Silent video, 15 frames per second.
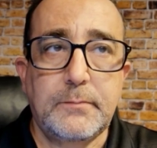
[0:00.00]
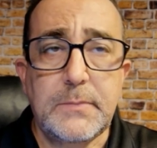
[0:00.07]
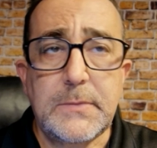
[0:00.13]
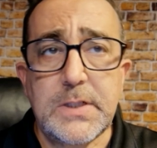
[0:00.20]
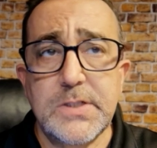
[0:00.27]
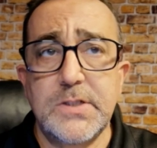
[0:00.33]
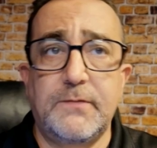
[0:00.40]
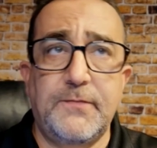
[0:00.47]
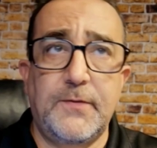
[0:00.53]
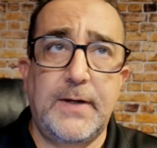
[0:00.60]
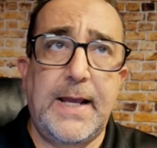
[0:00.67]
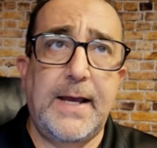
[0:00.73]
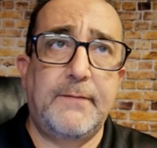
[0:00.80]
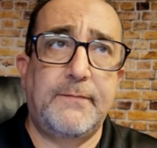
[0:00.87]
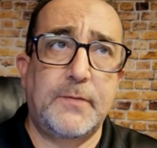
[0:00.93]
So for
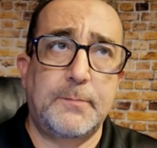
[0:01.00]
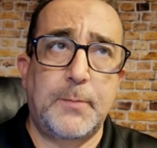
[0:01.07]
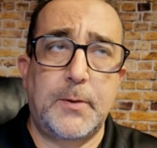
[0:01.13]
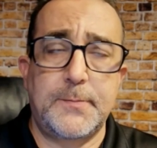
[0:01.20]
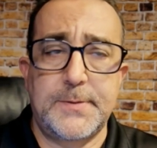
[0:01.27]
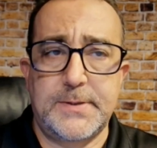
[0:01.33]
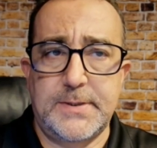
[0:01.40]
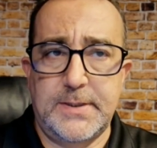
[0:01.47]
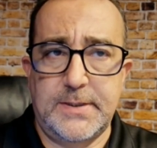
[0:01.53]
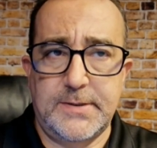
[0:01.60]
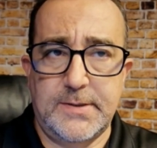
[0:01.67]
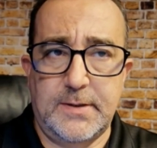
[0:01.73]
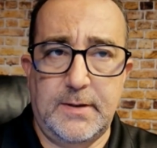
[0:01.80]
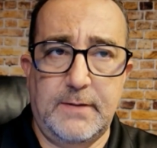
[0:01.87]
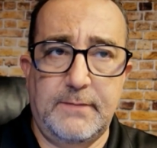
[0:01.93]
now, for purposes
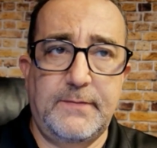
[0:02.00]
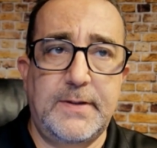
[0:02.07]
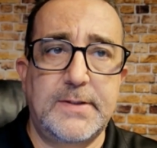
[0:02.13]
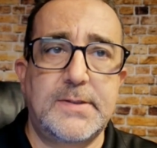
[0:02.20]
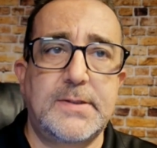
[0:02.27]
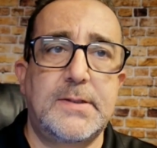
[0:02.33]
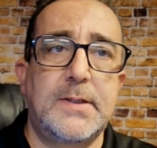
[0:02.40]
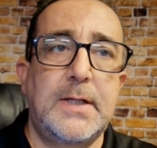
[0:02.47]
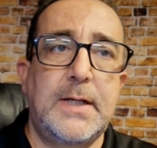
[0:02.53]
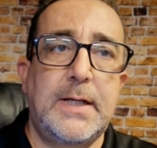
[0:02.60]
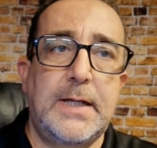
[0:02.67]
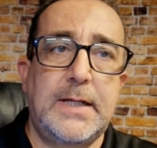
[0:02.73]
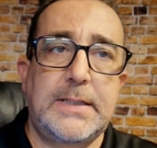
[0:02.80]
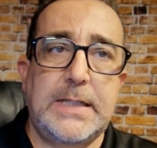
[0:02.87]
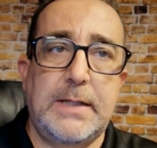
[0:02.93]
of this
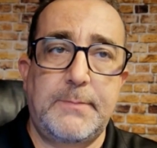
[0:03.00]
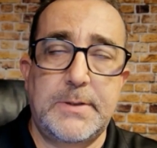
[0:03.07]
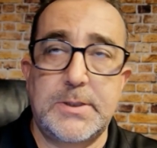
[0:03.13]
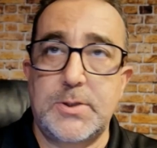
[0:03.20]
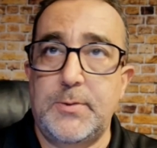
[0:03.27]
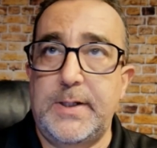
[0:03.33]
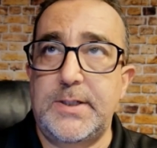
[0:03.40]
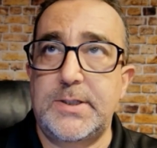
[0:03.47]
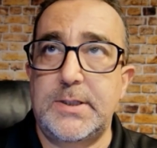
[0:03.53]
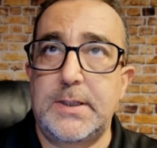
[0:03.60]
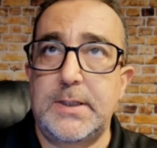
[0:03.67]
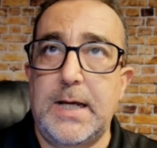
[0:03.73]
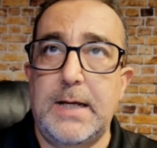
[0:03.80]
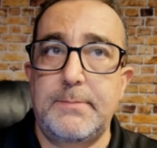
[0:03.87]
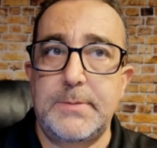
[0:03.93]
demonstration,
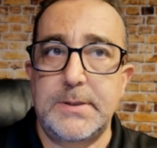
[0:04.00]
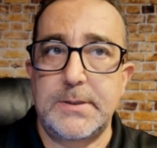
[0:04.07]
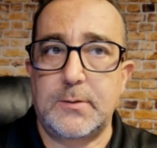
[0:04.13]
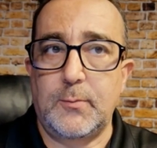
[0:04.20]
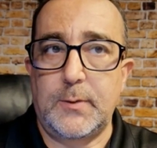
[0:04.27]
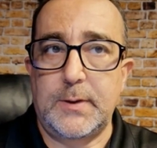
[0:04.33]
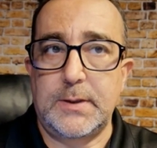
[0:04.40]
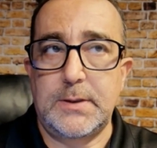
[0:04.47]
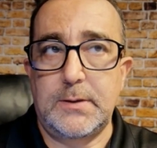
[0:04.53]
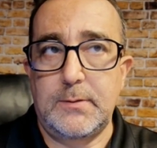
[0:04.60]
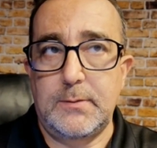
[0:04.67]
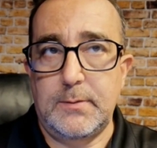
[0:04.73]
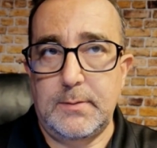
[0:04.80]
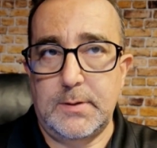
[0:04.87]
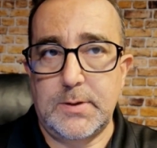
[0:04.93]
I'm just going
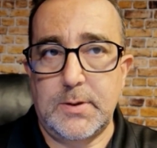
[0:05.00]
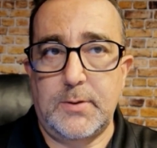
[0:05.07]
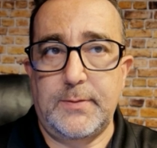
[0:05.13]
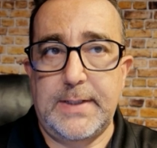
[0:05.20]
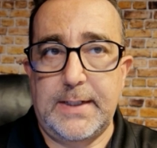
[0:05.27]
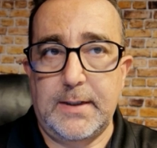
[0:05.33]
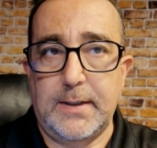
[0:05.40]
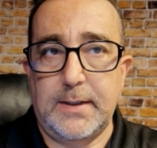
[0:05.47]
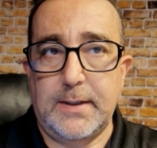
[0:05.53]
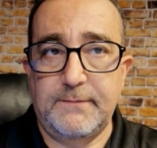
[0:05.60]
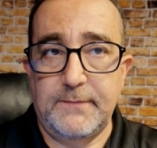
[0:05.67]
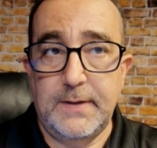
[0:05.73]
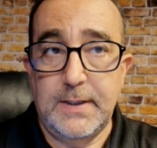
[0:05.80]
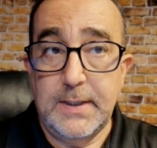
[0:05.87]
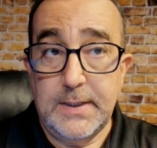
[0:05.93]
to turn that off
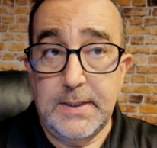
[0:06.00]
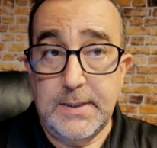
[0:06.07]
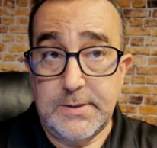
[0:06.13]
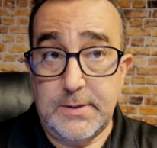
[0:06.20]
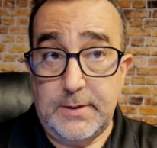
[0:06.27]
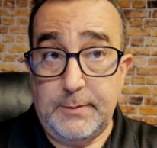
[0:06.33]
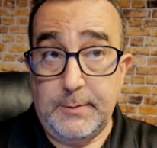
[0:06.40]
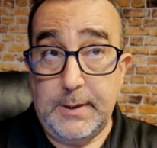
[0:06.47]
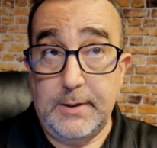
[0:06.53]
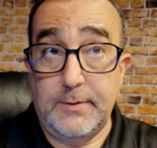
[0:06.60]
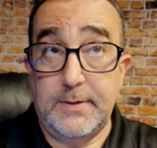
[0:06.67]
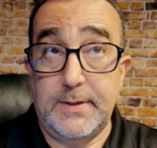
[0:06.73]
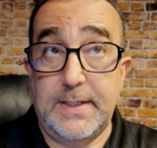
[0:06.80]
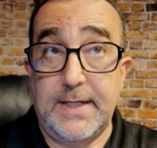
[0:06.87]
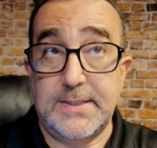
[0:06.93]
so that we can go to
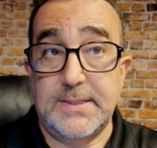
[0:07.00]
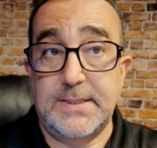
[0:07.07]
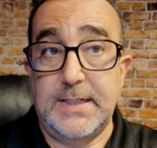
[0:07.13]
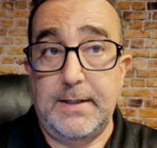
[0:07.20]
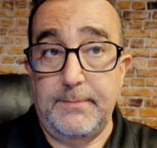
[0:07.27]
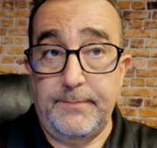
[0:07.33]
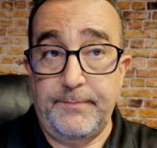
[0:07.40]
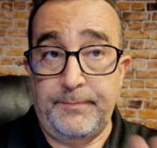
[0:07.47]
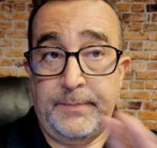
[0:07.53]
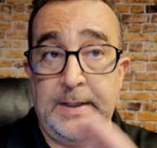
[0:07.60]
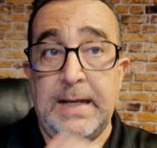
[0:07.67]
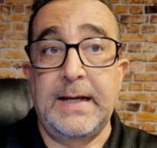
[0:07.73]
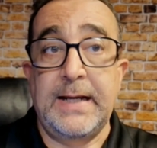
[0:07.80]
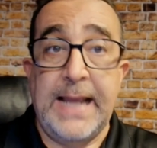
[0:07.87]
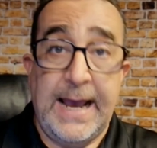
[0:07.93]
the next step.
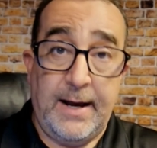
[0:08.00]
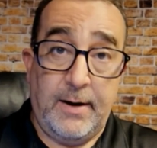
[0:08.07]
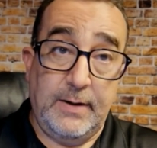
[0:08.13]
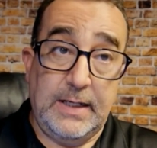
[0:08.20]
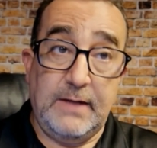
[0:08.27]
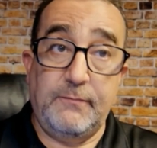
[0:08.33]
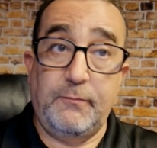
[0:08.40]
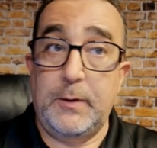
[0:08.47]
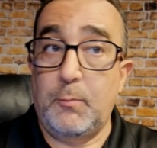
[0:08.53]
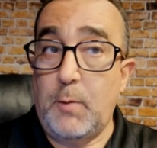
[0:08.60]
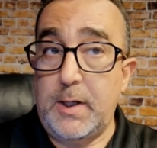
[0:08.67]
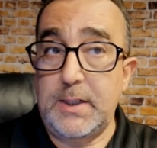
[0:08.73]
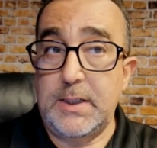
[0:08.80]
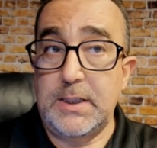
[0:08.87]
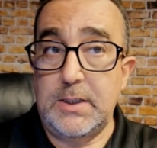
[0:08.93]
Now, if we
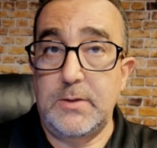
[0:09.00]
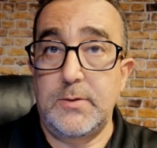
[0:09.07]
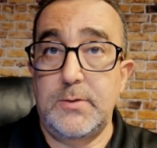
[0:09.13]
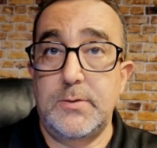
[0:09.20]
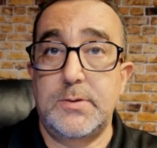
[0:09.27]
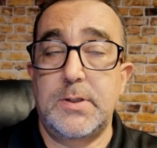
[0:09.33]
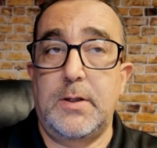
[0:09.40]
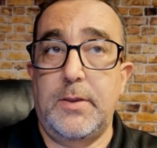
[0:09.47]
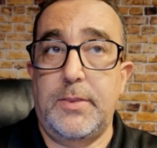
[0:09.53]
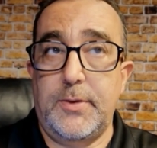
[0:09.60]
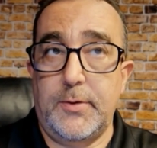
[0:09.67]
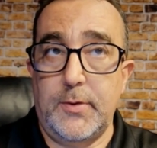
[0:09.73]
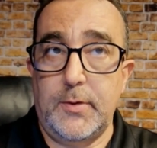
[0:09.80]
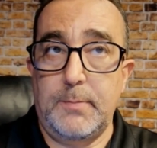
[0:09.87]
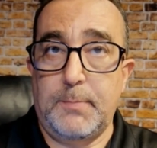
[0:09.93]
wanted to use
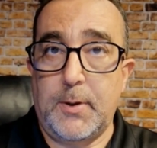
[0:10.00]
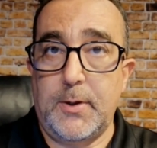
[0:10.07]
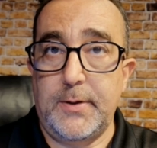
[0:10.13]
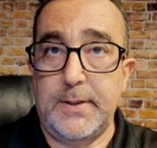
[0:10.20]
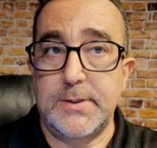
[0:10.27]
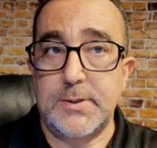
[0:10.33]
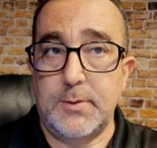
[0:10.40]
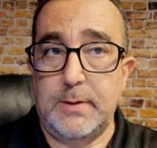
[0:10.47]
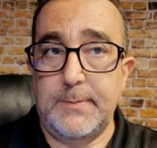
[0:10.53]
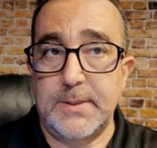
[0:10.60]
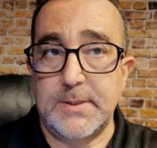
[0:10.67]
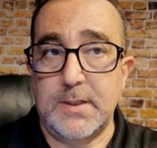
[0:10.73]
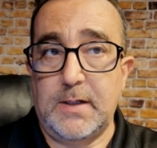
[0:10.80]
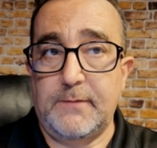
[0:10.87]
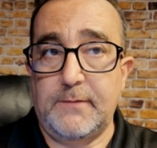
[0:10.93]
third-party streaming
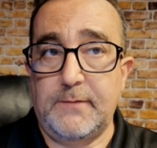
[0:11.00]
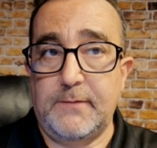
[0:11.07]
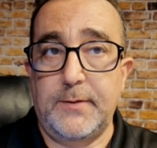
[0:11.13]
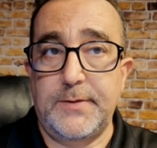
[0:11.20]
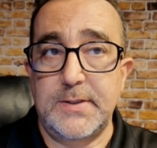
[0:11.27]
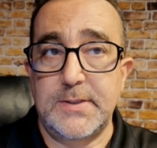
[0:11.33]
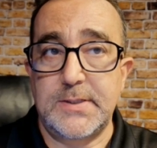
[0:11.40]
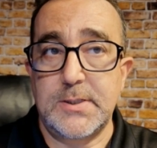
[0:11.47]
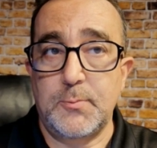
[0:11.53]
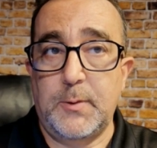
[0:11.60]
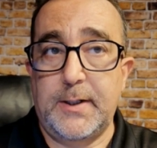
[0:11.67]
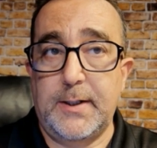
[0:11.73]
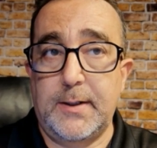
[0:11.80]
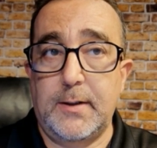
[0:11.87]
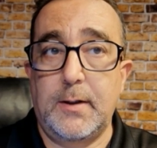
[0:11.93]
software, this is
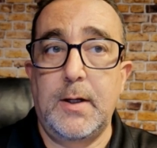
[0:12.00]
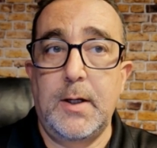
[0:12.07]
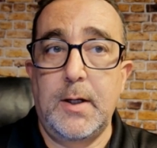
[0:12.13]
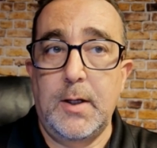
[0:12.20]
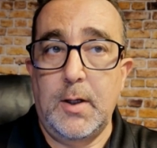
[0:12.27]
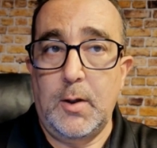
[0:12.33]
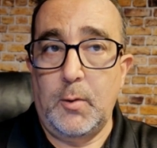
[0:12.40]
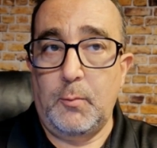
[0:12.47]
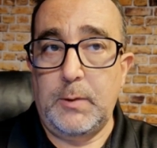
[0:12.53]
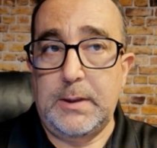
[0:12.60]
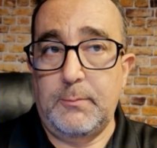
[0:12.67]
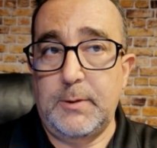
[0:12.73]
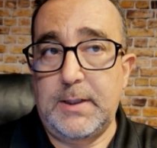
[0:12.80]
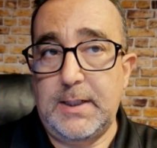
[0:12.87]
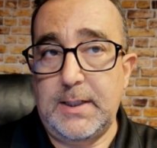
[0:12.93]
where we
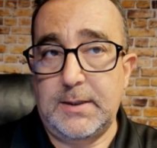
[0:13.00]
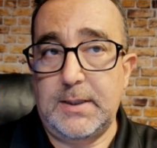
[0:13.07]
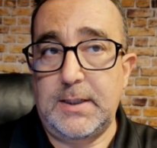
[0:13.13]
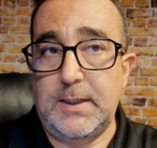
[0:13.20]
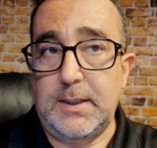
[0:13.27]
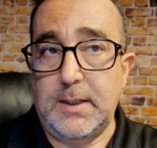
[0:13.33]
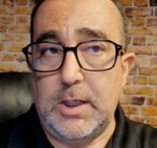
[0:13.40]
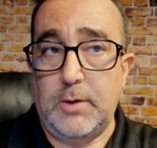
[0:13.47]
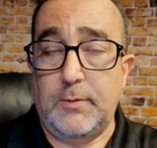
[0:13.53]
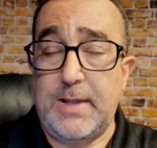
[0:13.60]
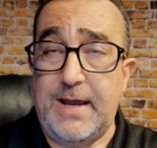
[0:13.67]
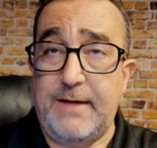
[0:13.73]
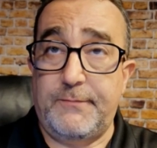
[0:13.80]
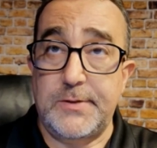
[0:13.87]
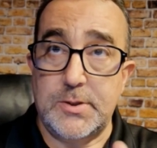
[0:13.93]
would hit the go
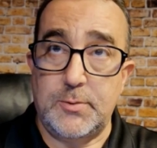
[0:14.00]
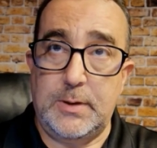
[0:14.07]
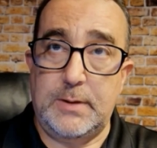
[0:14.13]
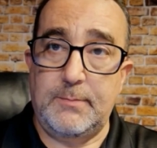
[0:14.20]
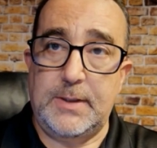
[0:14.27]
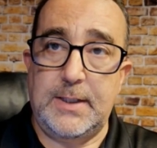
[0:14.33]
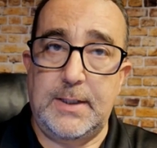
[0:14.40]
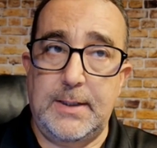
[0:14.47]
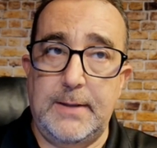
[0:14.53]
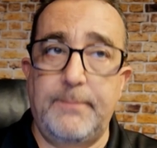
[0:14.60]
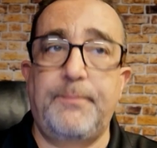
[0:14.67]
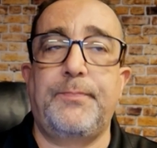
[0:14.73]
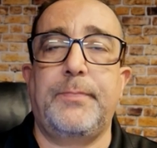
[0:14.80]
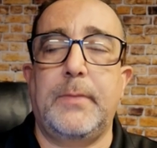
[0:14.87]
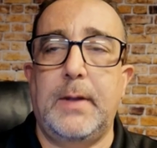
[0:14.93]
live with stream key,
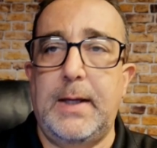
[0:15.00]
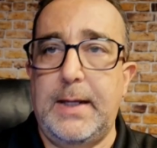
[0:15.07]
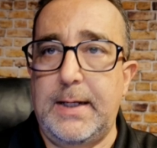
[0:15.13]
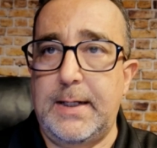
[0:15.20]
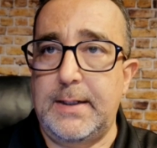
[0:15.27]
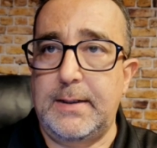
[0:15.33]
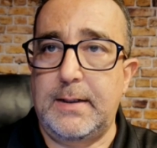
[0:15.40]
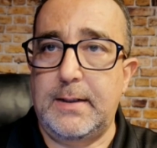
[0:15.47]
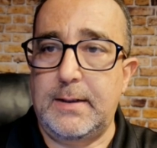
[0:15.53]
and